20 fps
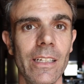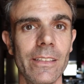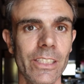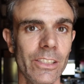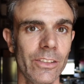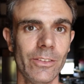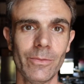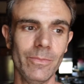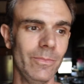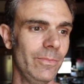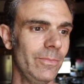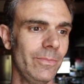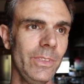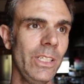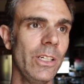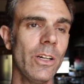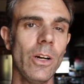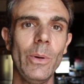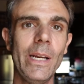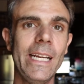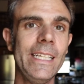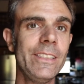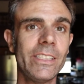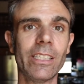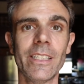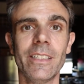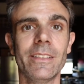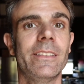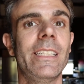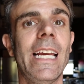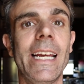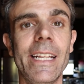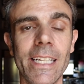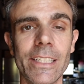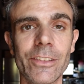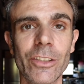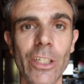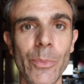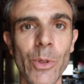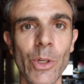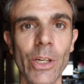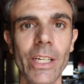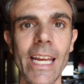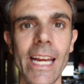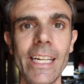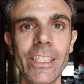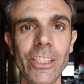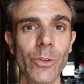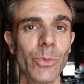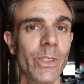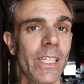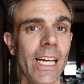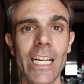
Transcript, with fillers: this, you know, instantaneous communication with